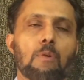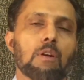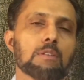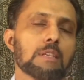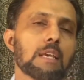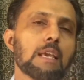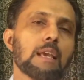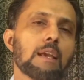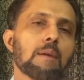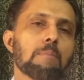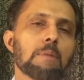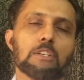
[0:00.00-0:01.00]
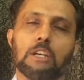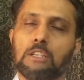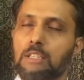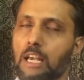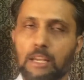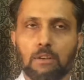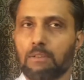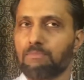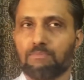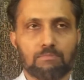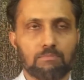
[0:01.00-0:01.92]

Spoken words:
policy measures and all.